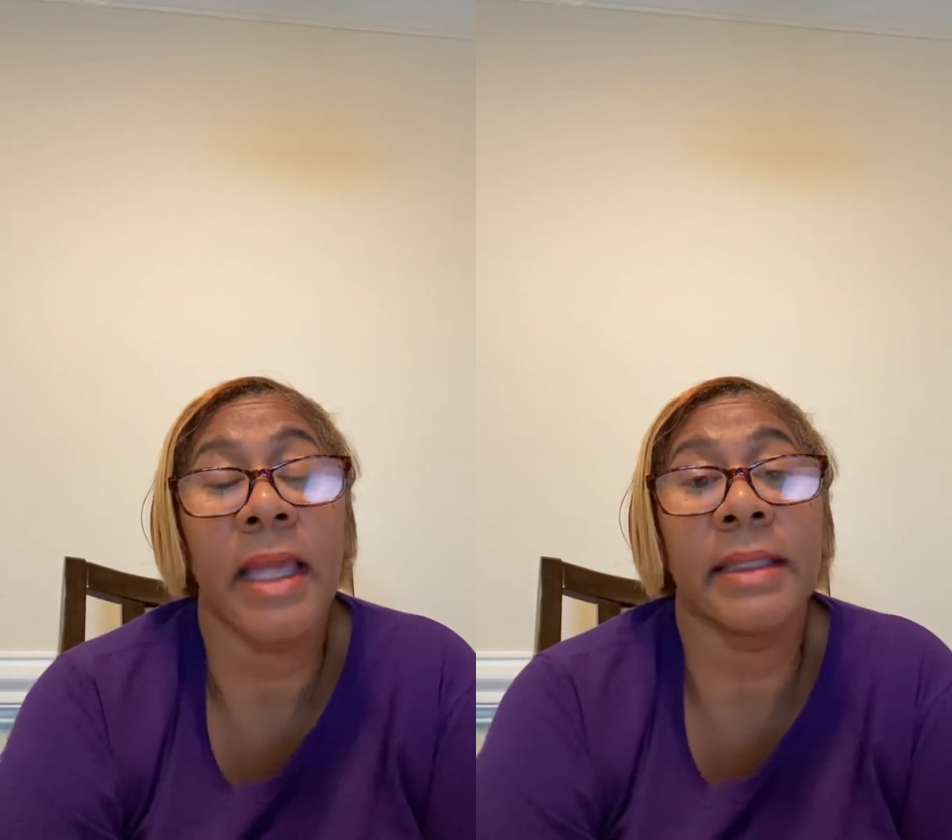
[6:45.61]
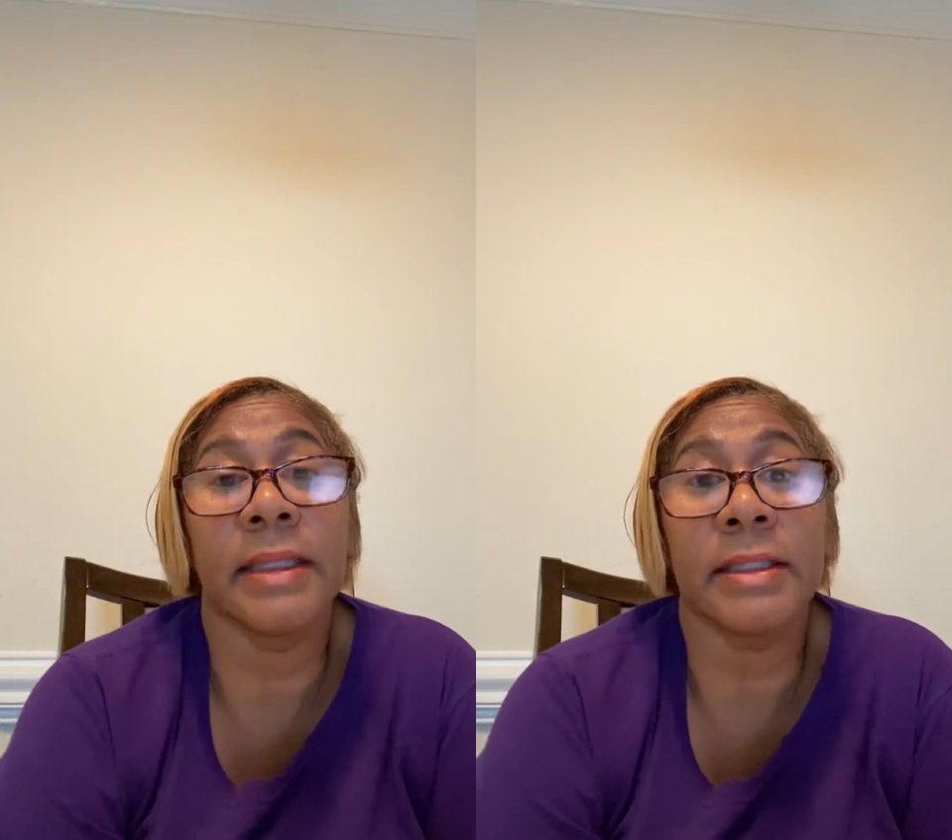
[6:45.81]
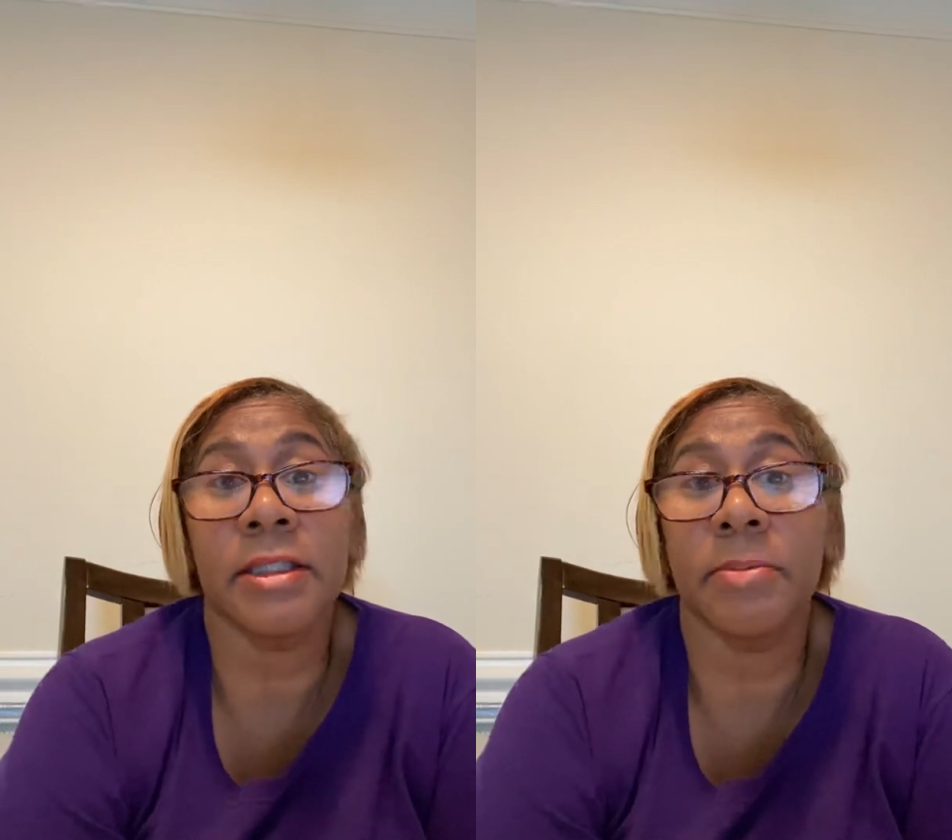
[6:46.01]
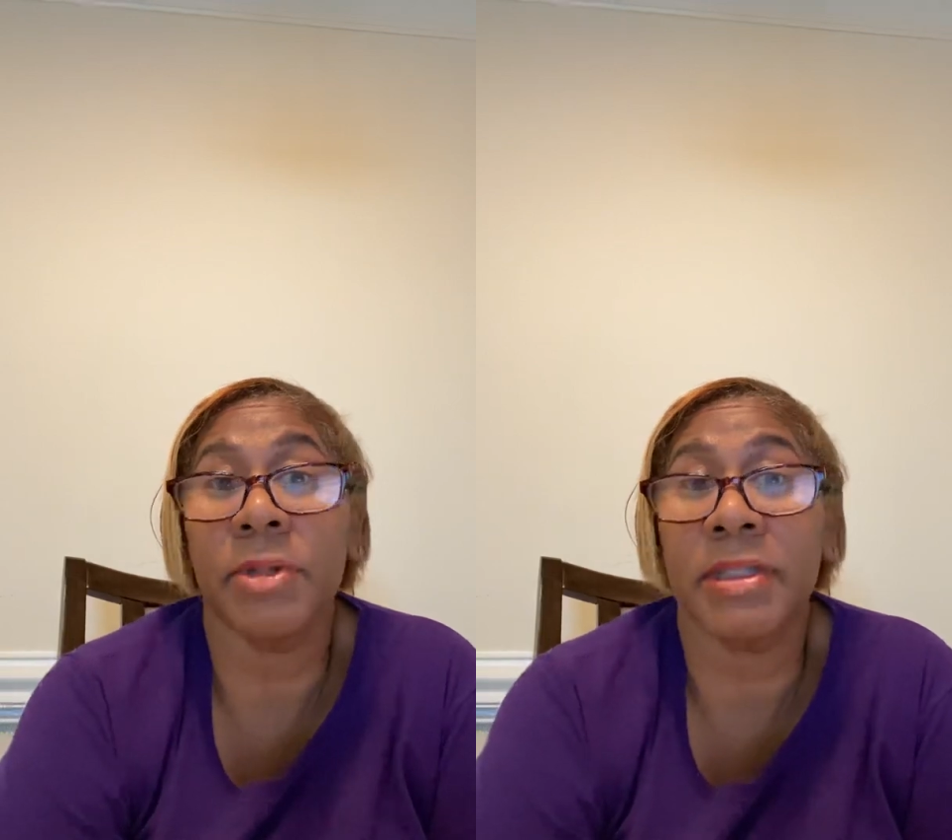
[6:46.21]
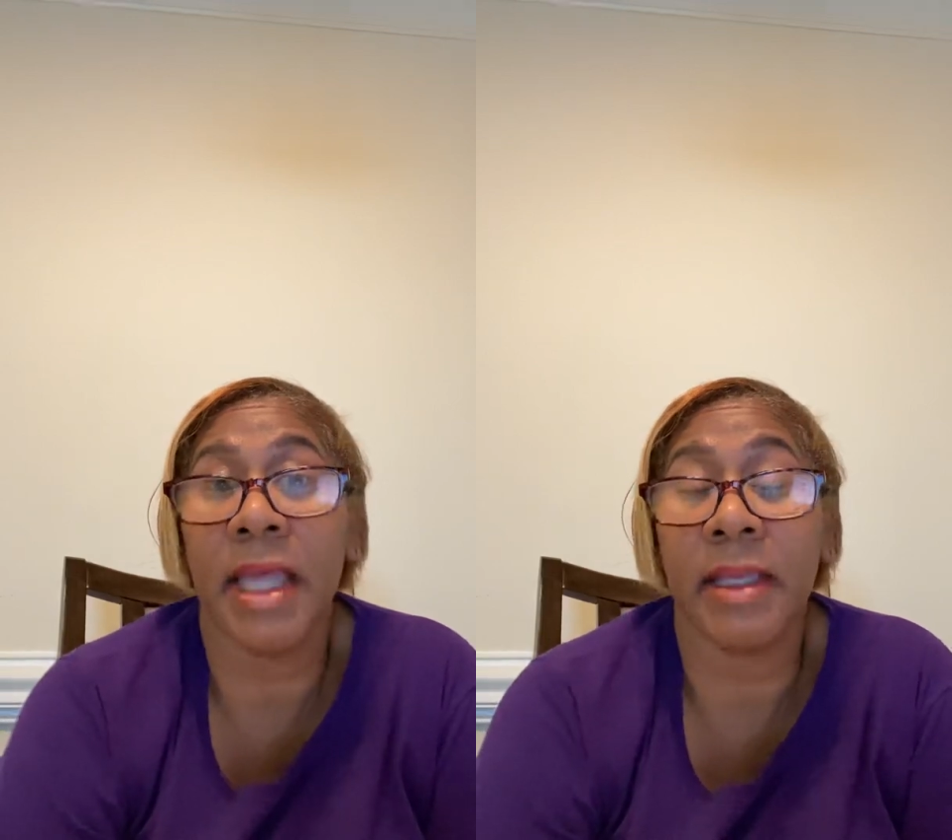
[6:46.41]
need to
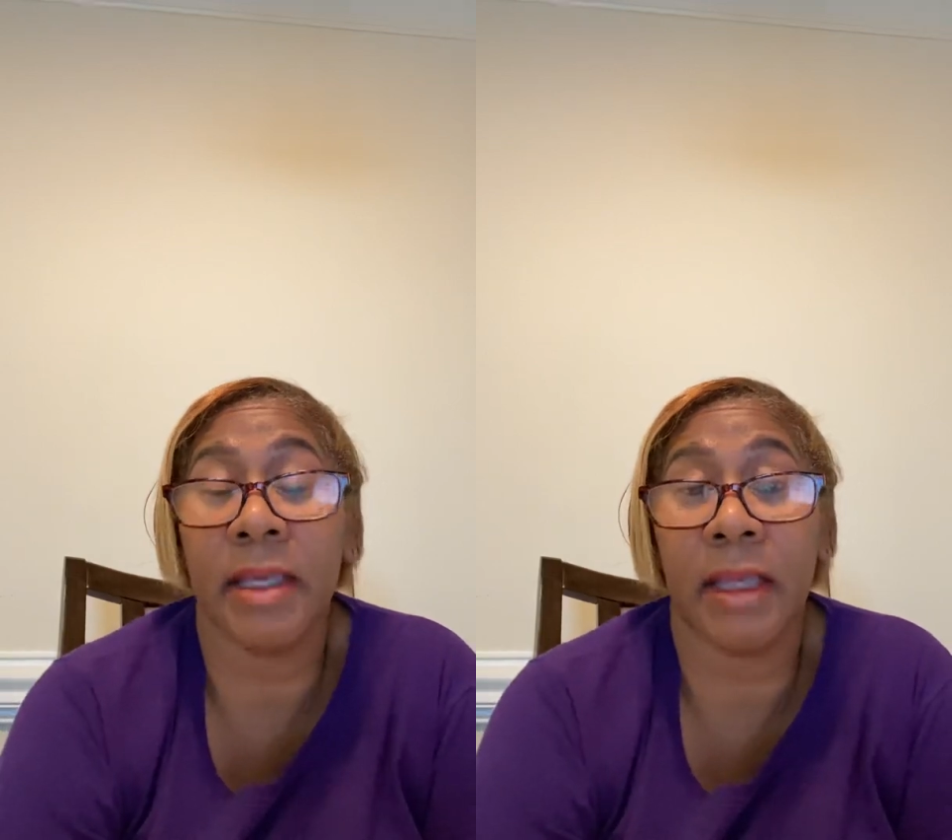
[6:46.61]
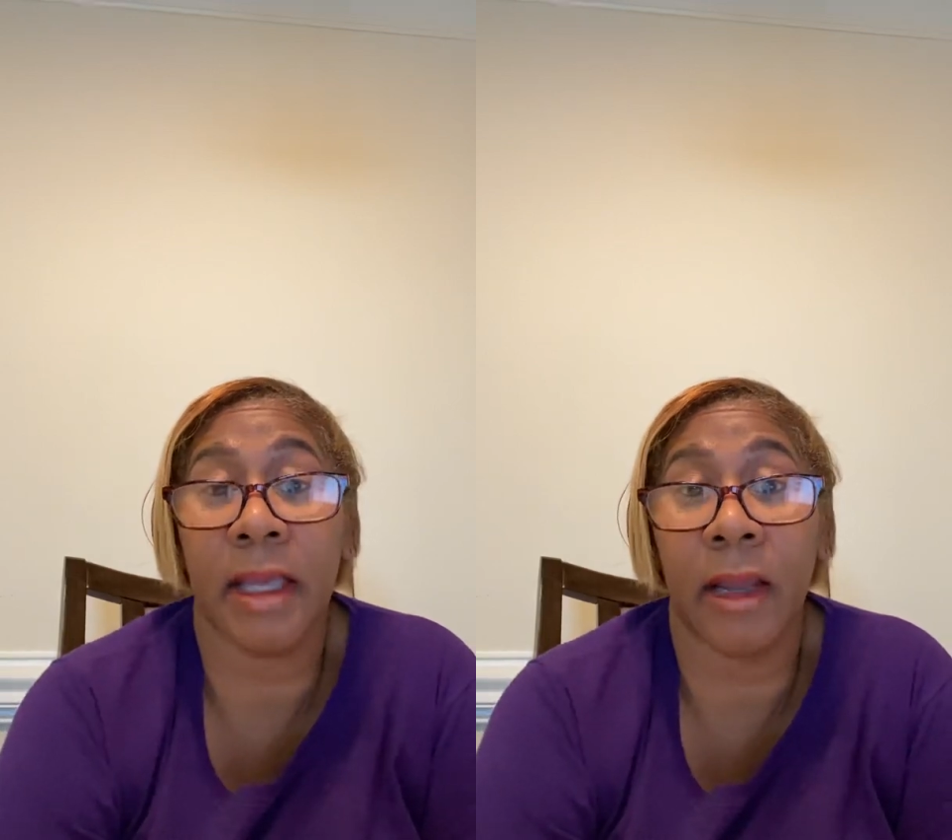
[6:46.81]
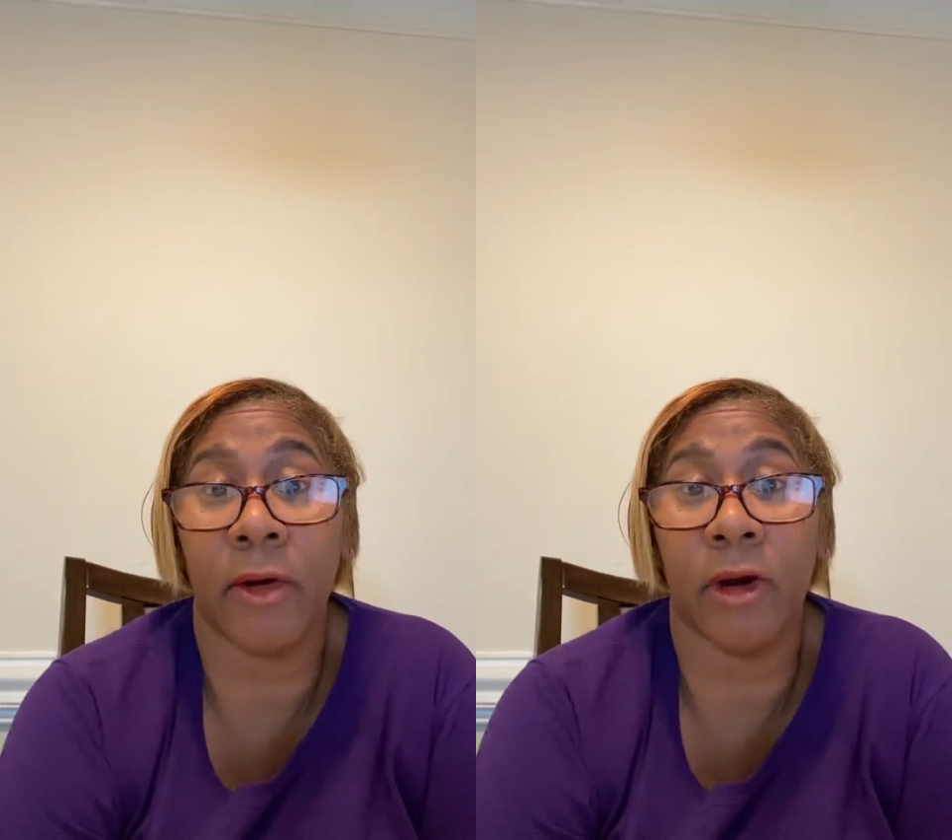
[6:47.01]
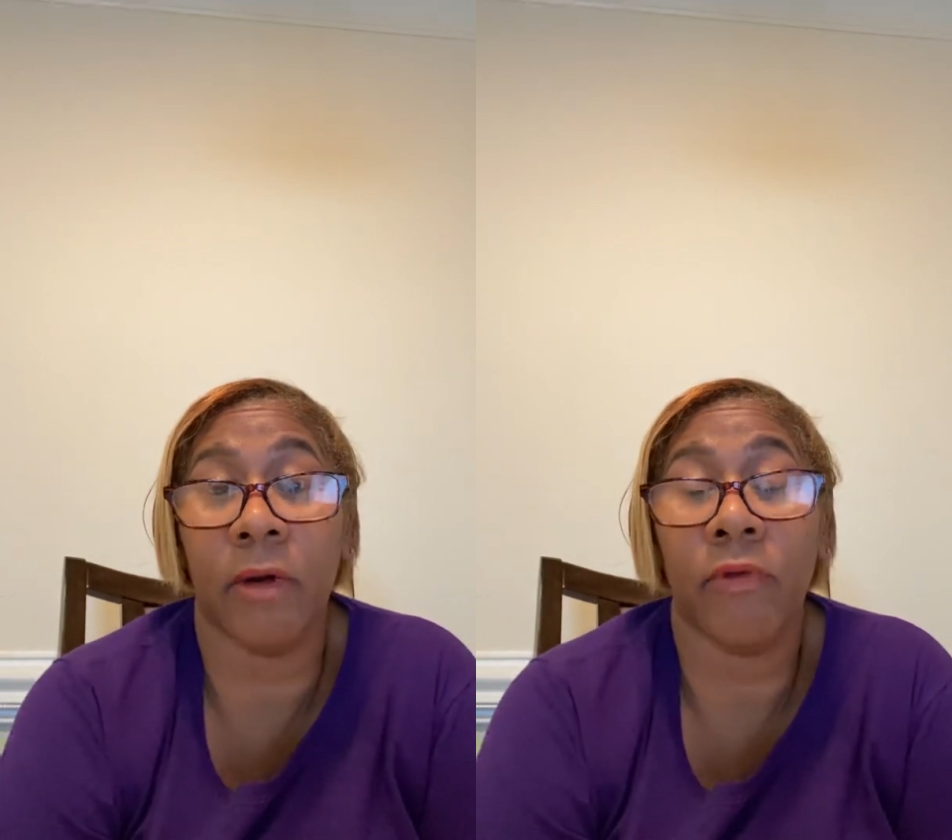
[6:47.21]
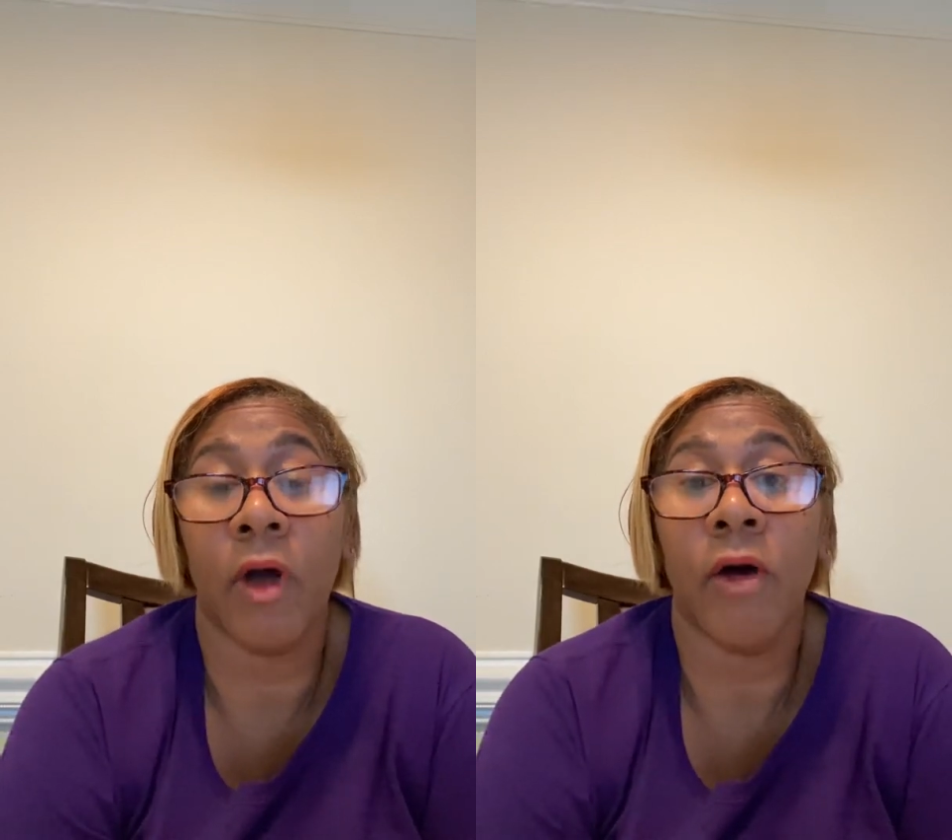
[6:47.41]
be taken care of.